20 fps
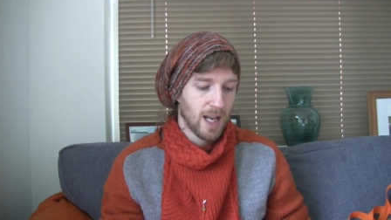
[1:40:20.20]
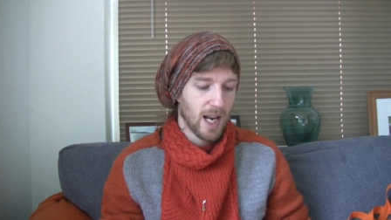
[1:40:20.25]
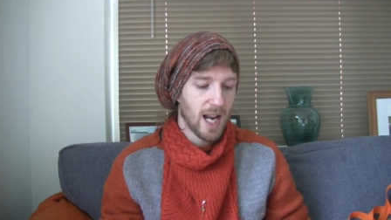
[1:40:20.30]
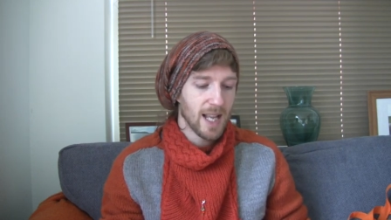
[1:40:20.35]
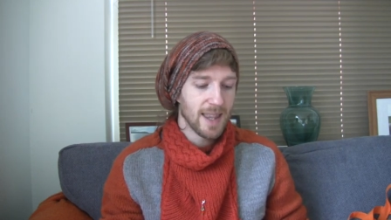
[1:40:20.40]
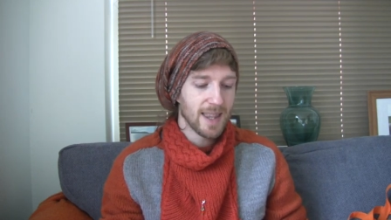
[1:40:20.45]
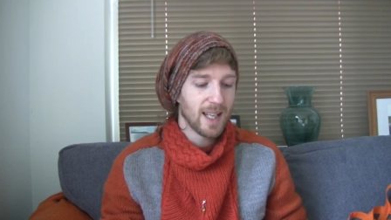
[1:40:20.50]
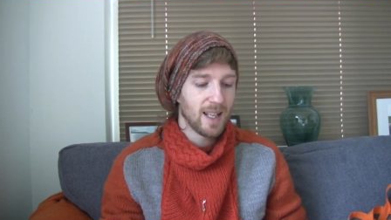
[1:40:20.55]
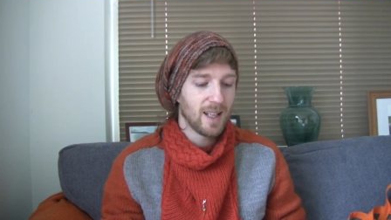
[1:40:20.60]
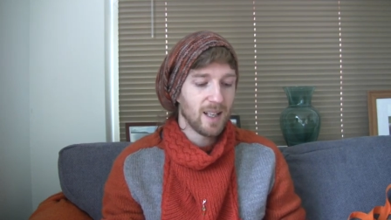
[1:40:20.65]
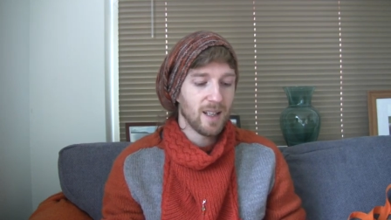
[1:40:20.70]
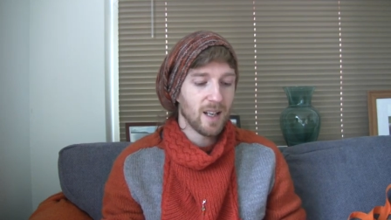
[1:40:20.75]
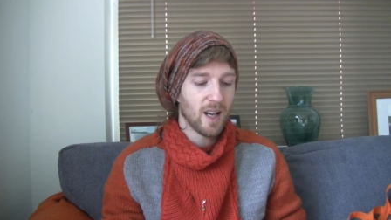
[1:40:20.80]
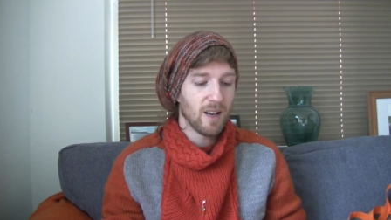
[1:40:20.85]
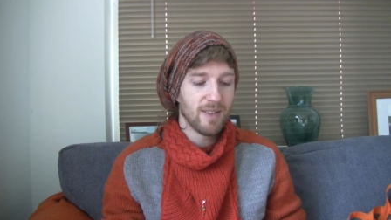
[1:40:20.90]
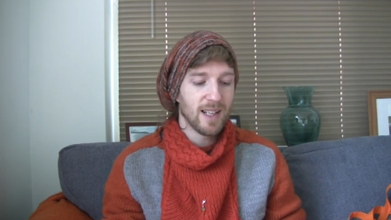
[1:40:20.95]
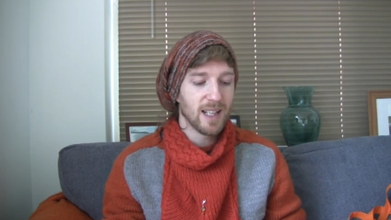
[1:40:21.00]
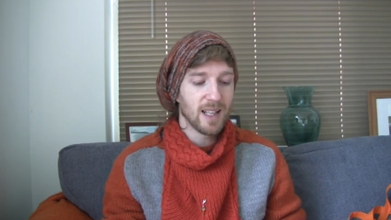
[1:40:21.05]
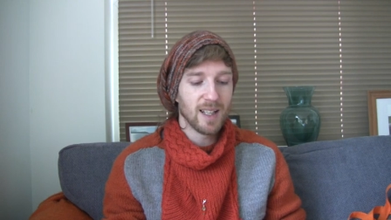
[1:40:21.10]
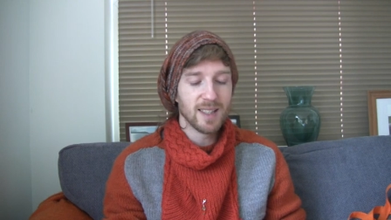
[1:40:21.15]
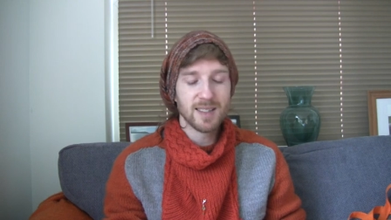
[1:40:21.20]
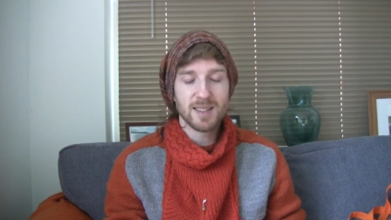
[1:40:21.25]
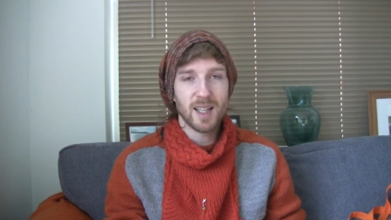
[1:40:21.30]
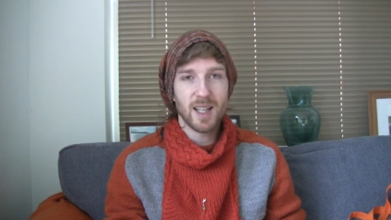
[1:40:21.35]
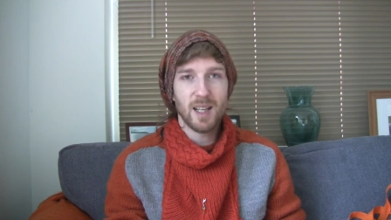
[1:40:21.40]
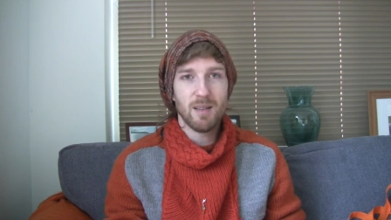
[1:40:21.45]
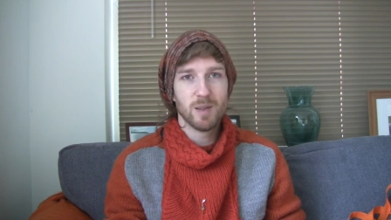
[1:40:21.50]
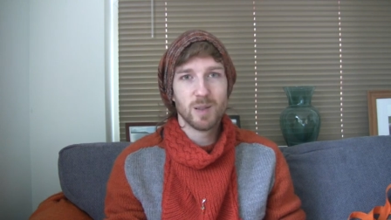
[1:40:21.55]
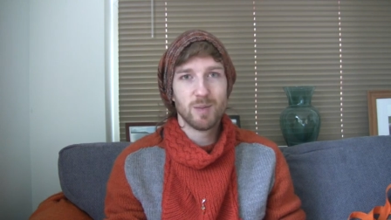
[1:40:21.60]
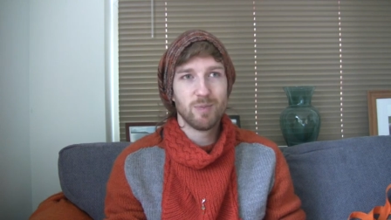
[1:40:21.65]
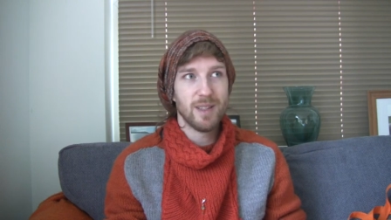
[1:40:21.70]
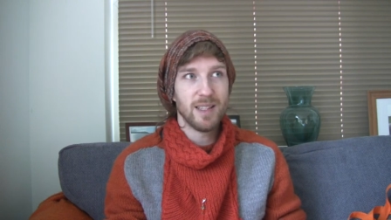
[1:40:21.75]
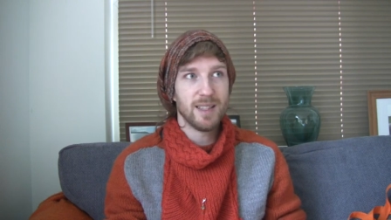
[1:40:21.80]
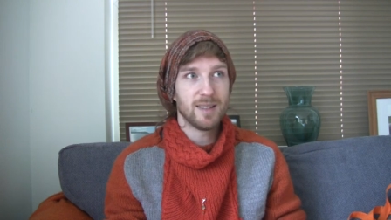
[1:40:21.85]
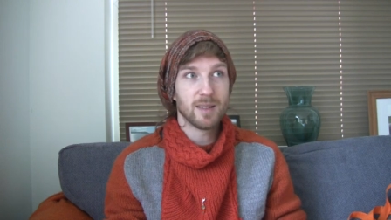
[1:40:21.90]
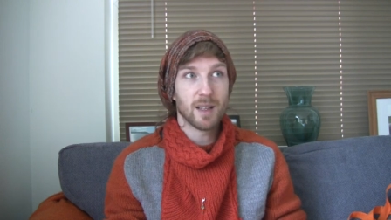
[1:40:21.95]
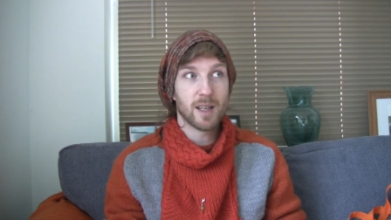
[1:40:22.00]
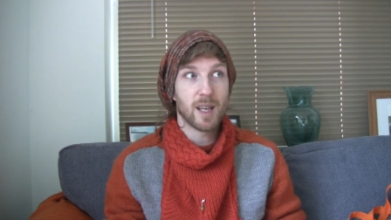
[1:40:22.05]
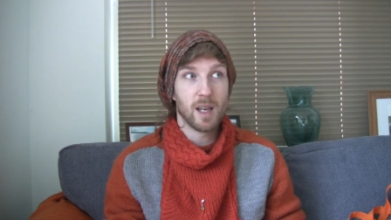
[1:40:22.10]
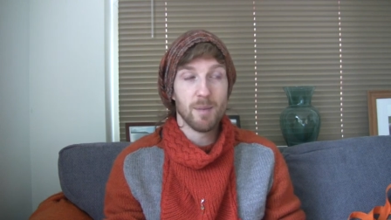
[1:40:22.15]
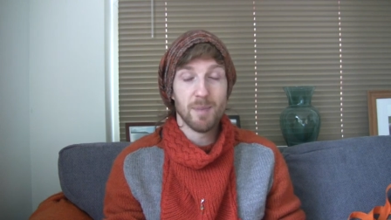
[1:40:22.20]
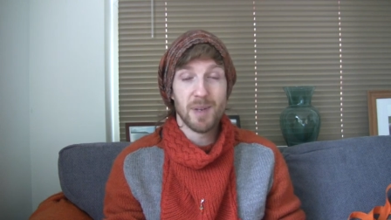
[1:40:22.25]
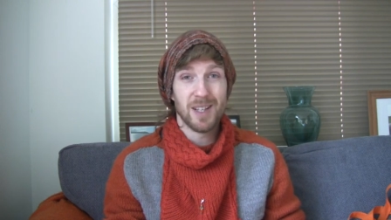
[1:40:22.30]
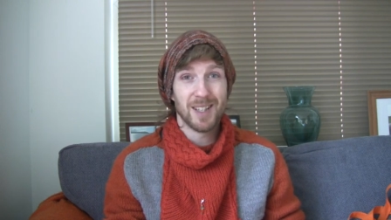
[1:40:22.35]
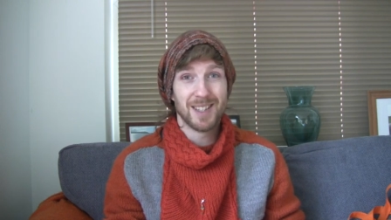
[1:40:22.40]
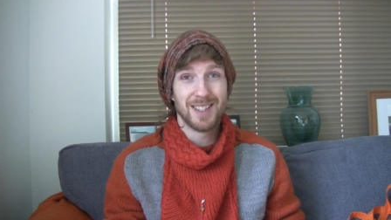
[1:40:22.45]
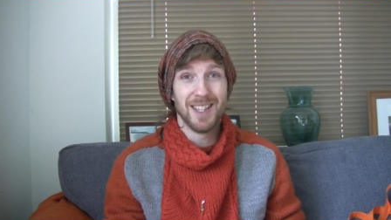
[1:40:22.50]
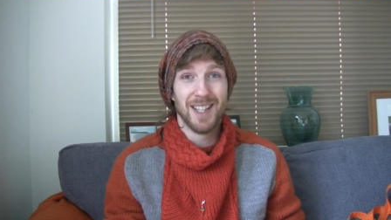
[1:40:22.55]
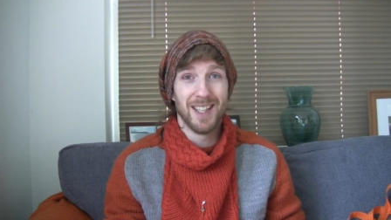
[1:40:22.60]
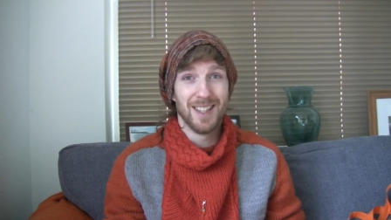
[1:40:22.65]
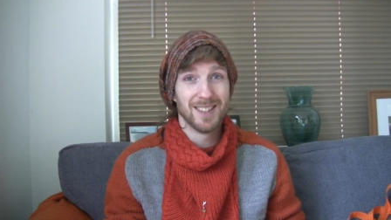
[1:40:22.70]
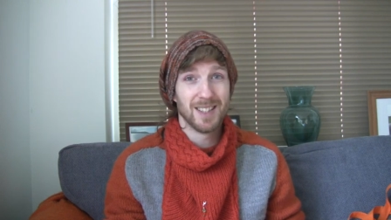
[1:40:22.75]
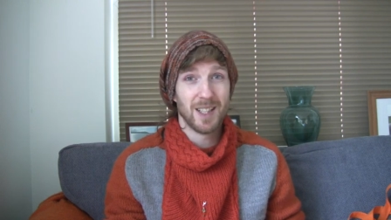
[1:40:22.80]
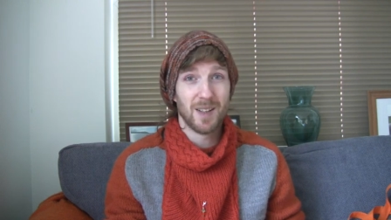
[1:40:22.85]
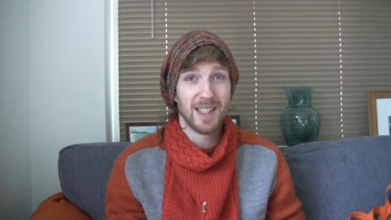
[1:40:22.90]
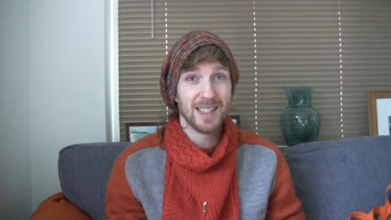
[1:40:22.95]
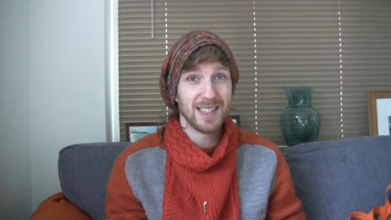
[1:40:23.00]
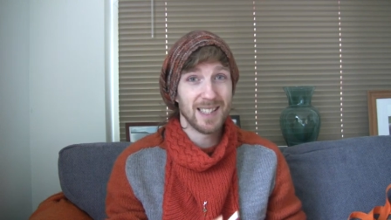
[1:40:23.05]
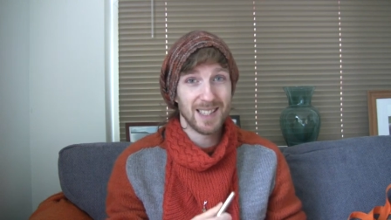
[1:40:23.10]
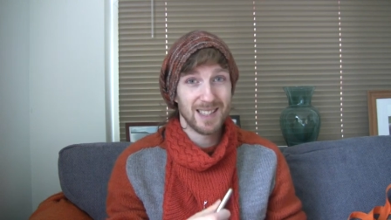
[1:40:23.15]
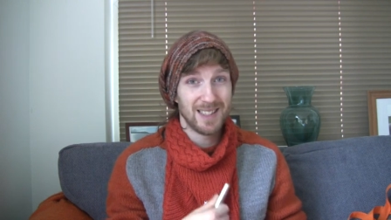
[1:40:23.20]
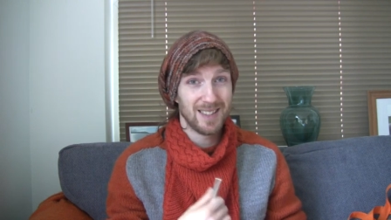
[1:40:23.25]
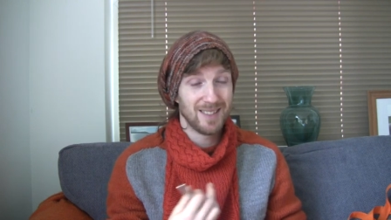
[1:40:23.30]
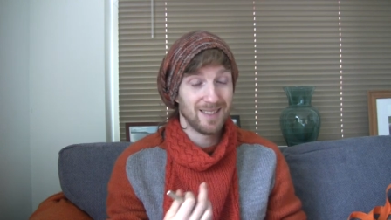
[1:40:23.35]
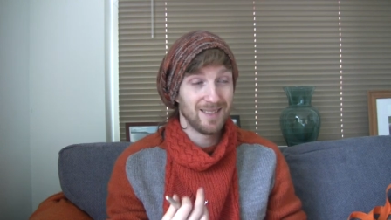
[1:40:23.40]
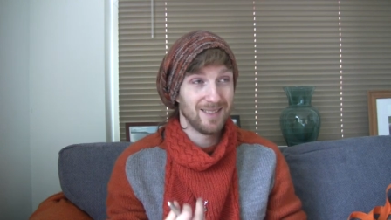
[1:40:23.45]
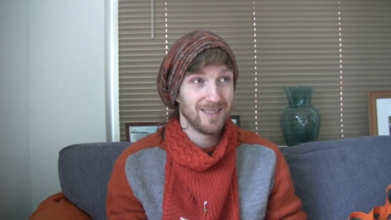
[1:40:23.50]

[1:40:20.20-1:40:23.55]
And then I realised that he was really sucking at marketing, so I did